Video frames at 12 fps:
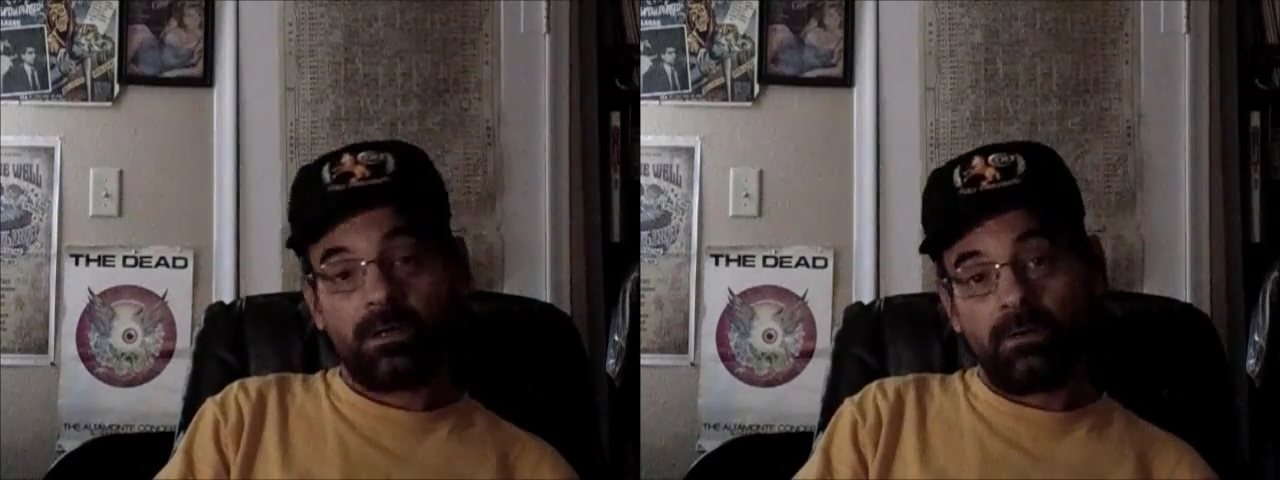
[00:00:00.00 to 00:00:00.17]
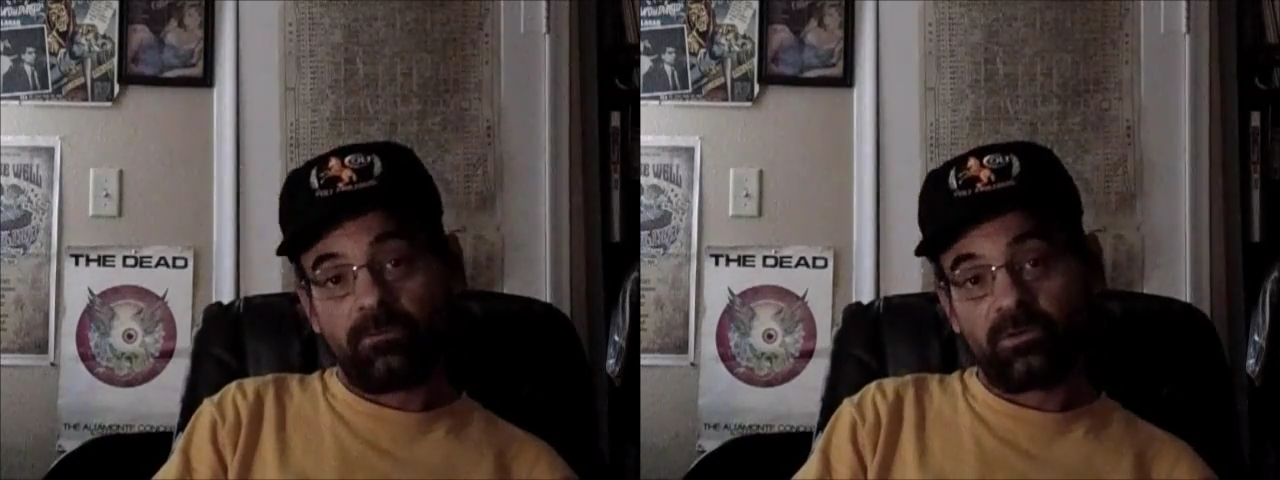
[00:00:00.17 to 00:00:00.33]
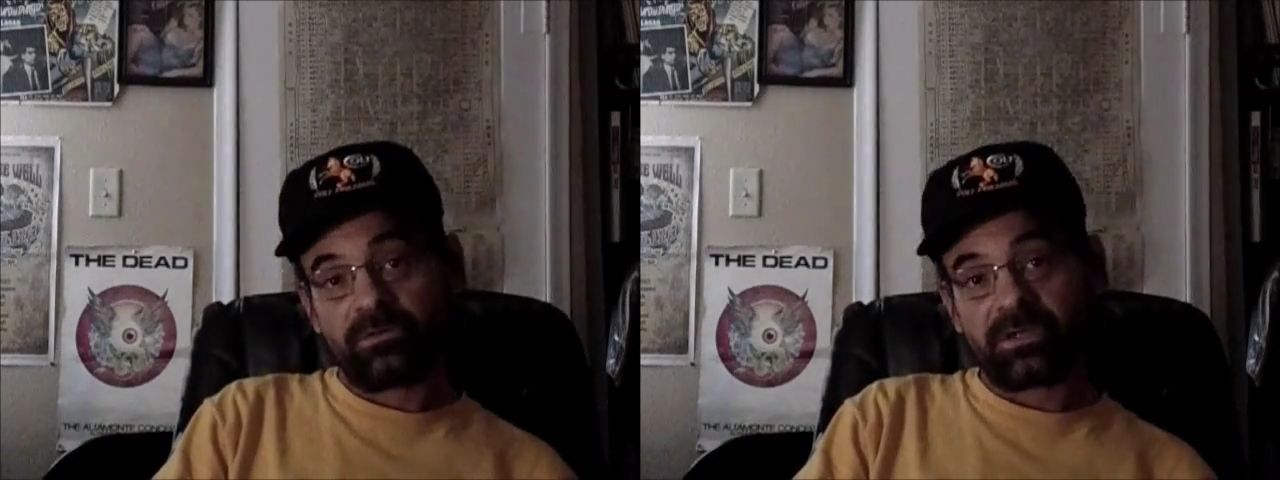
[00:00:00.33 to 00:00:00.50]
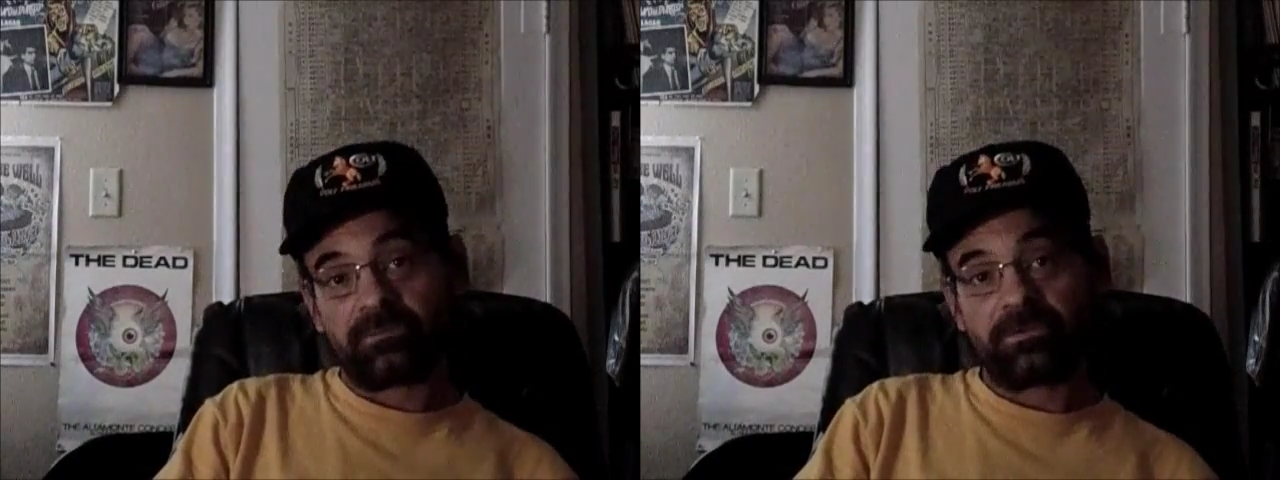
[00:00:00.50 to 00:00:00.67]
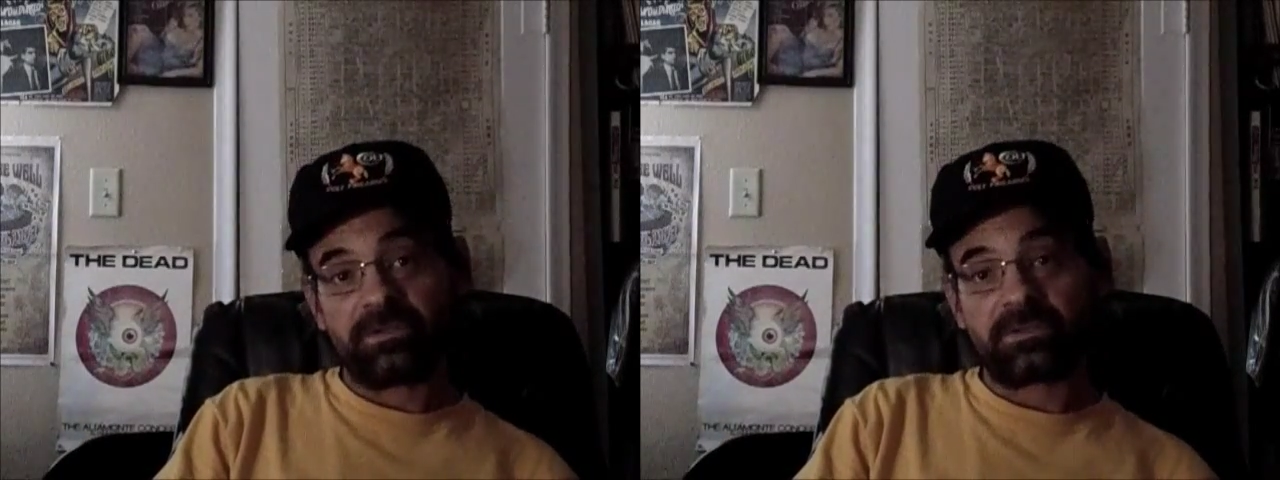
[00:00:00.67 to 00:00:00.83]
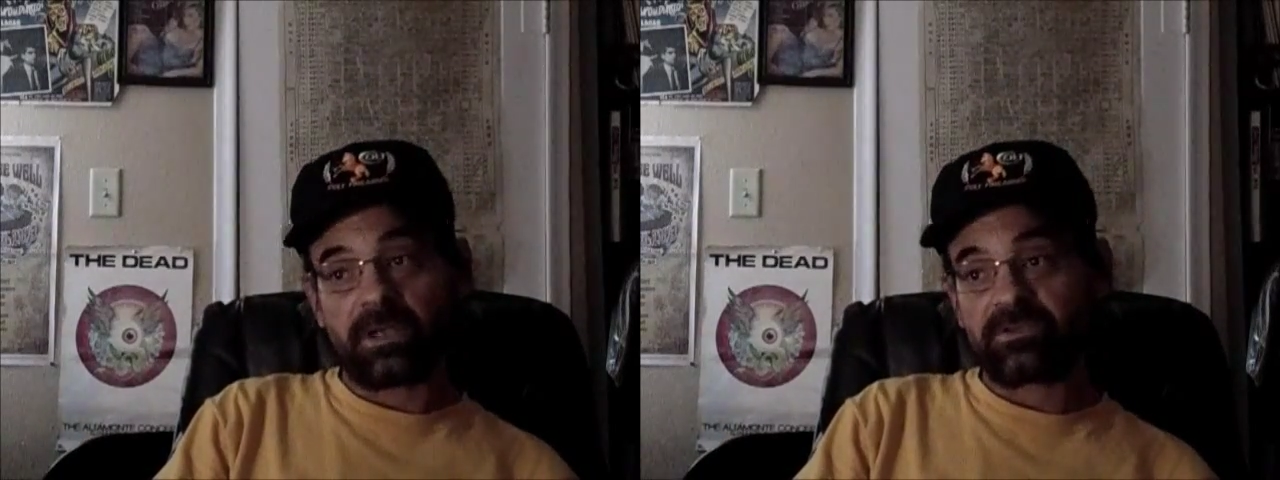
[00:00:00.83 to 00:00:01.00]
of course,
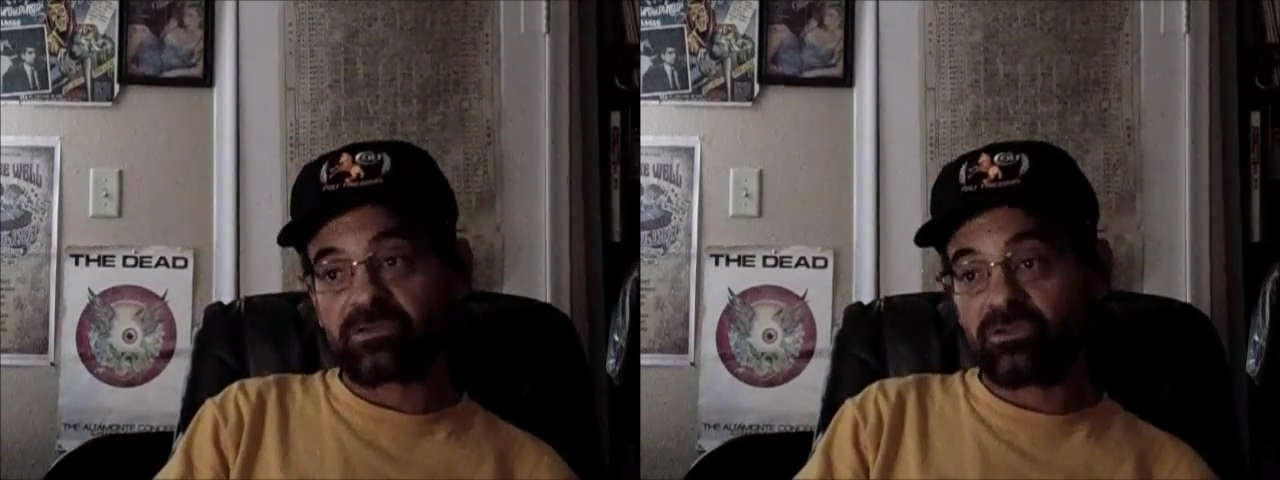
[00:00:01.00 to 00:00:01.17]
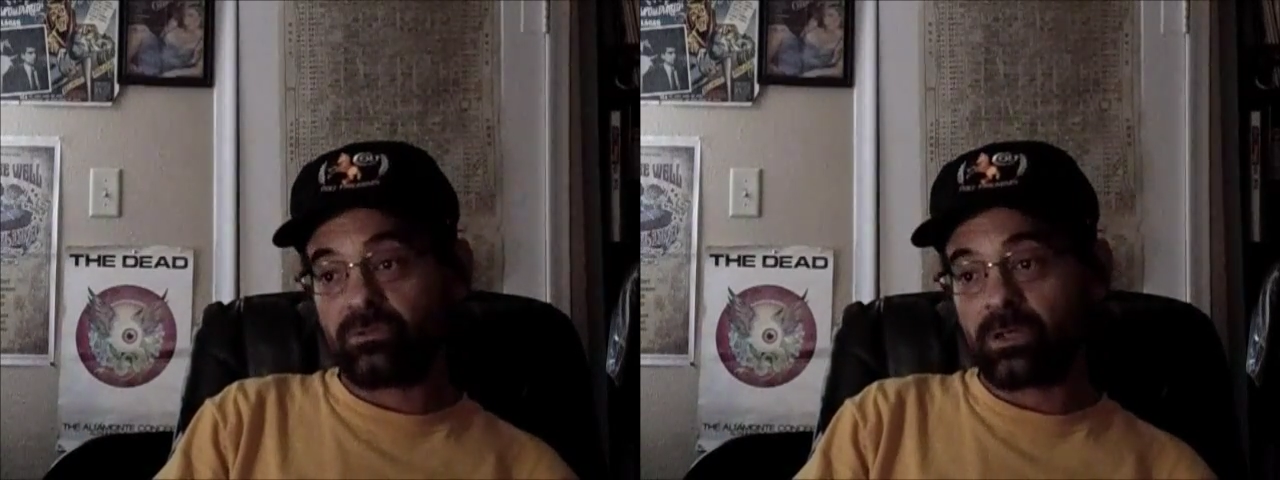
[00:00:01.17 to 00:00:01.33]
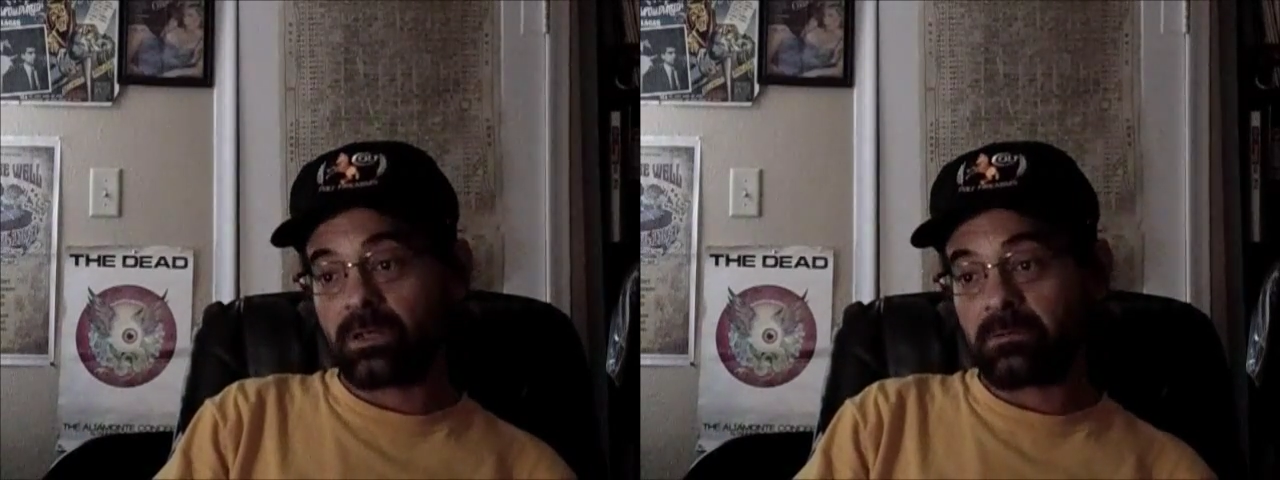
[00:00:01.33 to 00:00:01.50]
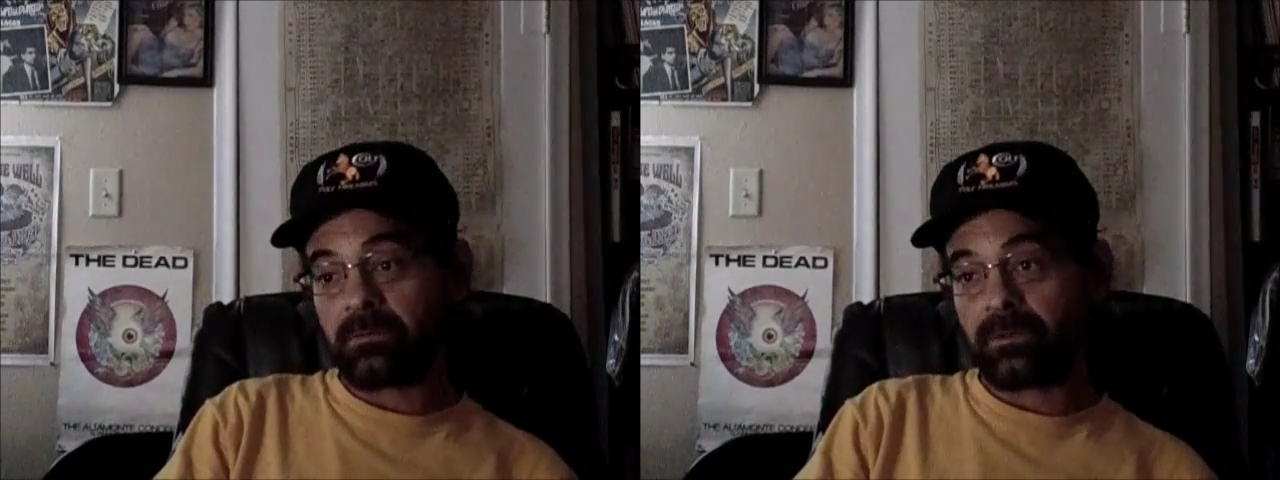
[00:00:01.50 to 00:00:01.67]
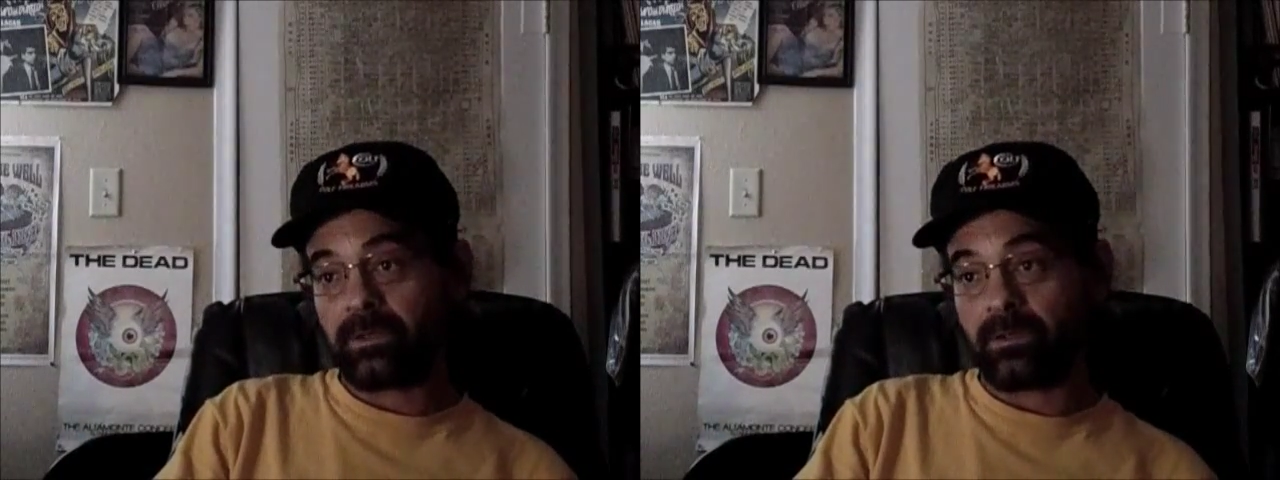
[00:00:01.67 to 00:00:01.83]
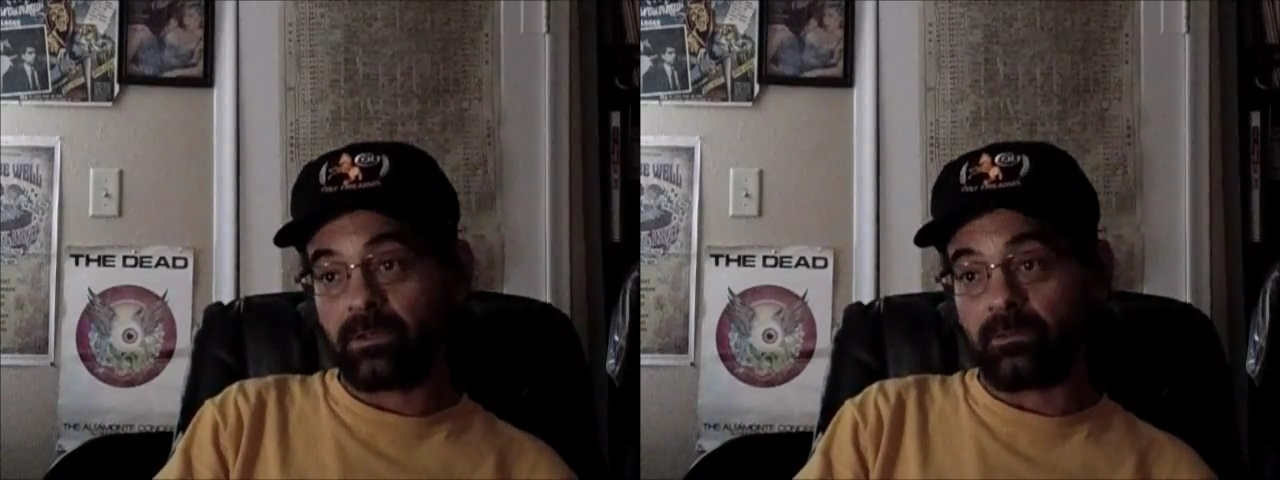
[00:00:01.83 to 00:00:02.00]
after this last shooting
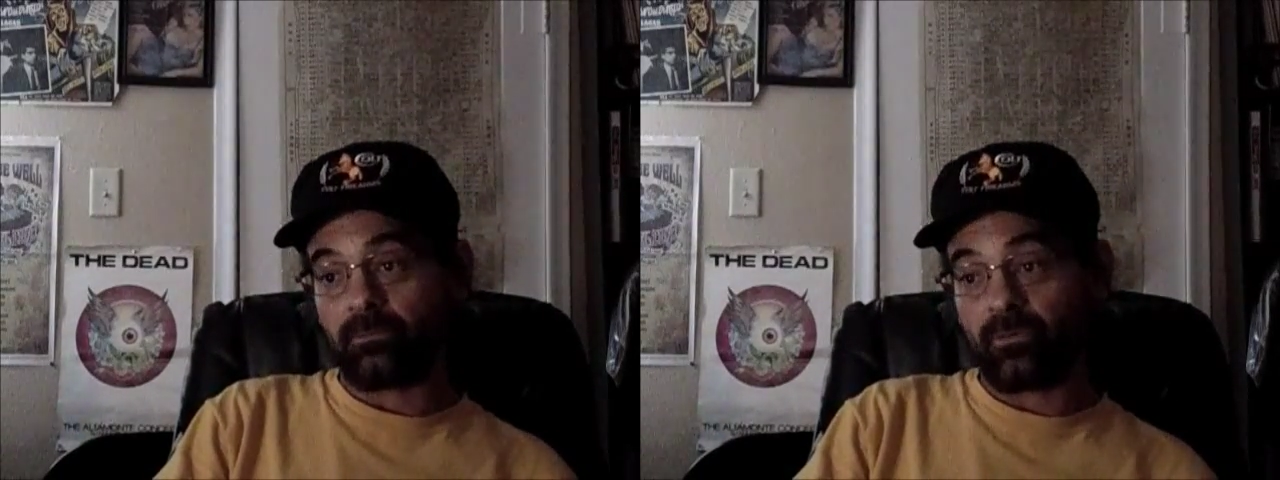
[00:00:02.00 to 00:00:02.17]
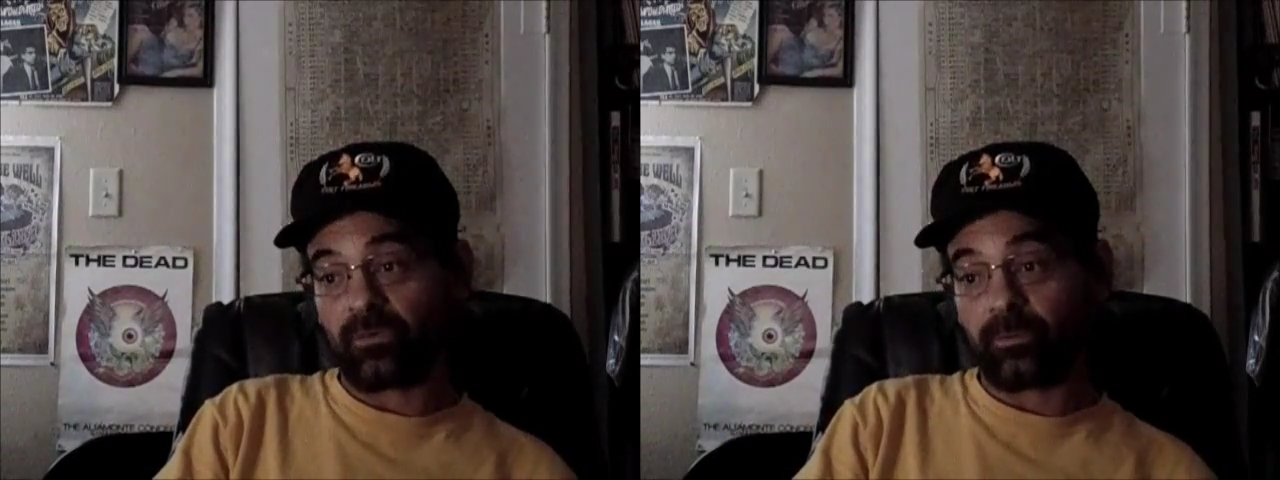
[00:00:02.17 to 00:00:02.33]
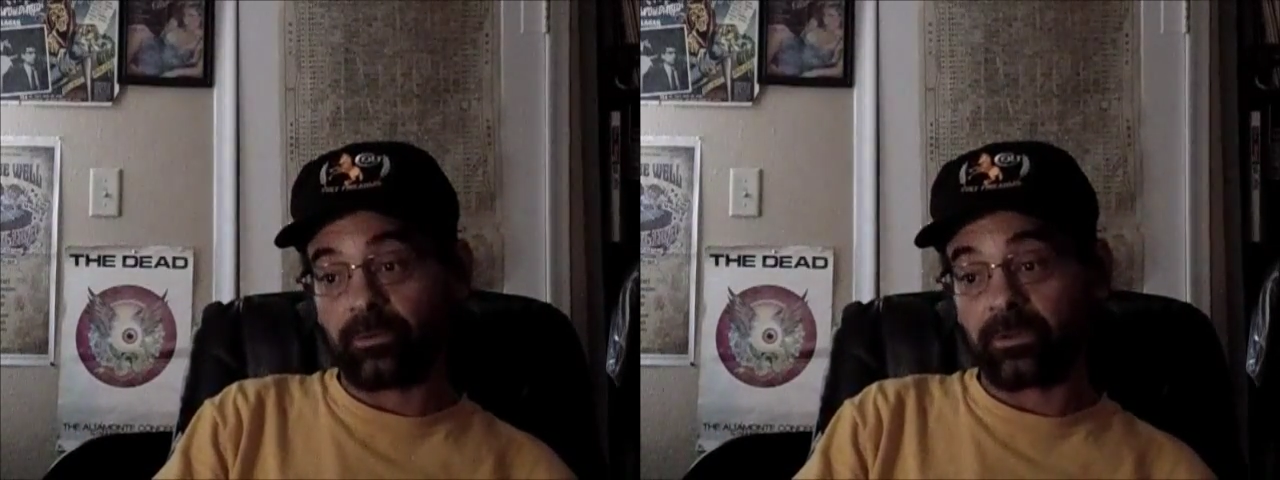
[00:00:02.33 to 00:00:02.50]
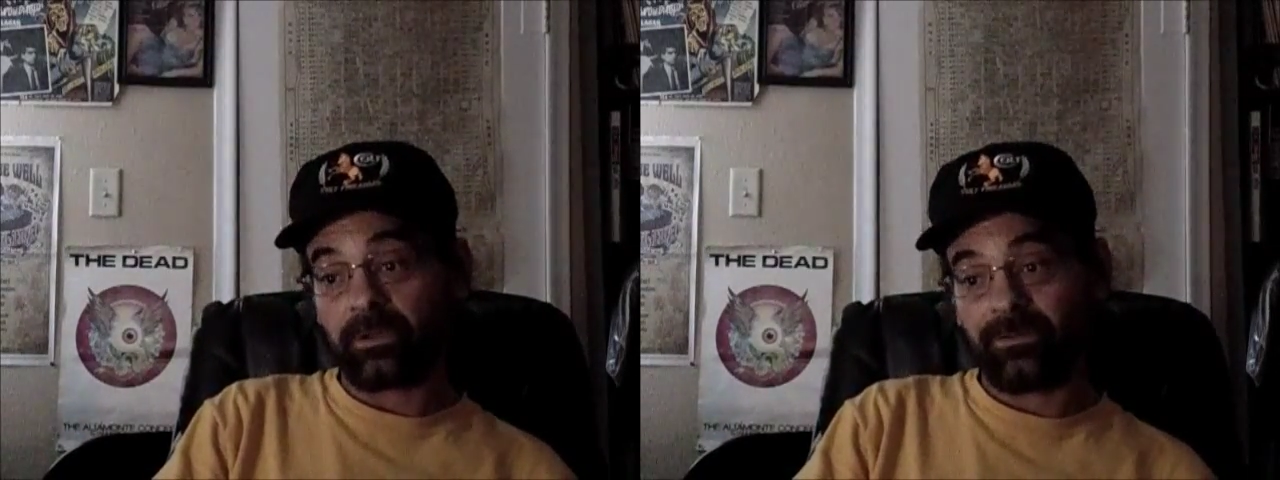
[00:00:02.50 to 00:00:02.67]
in Roseburg.